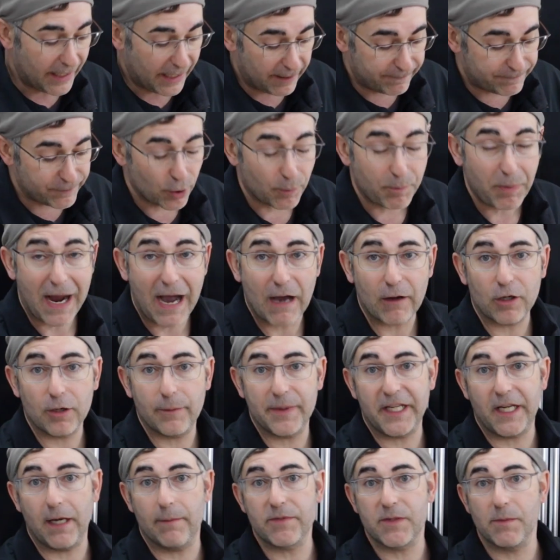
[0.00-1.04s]
If your powder
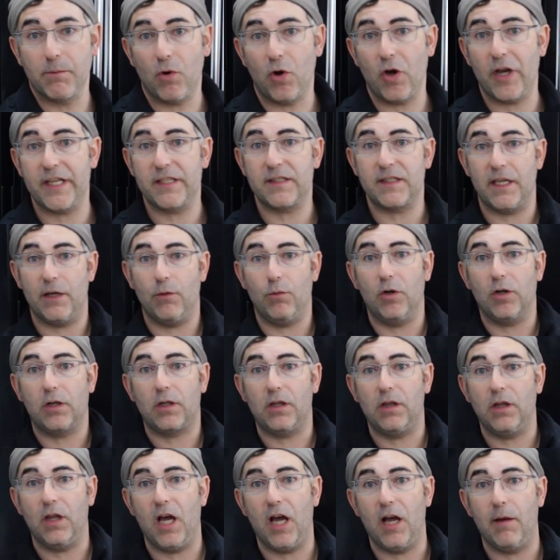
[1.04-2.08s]
becomes moist, it will
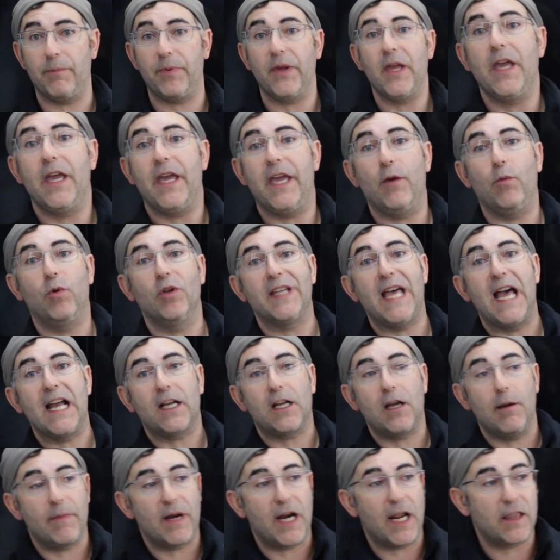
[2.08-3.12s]
clump. It will not
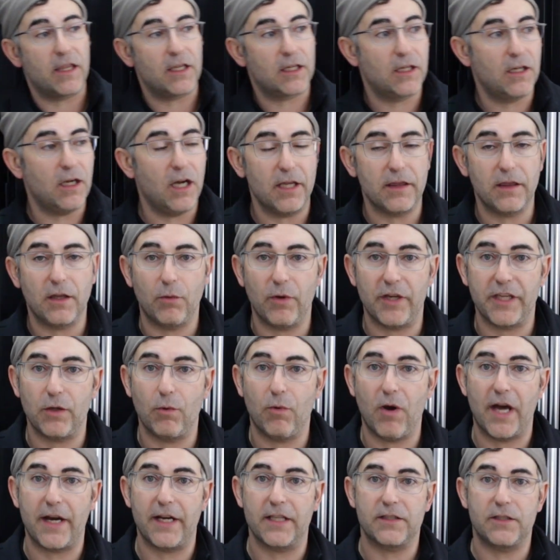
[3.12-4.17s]
come out of the gun the way you
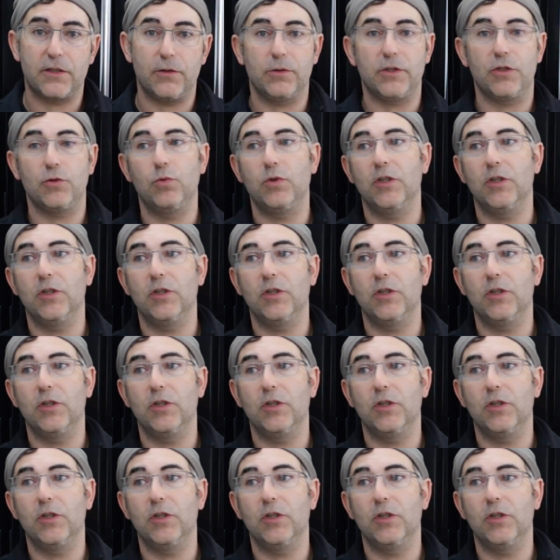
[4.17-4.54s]
want it to, and you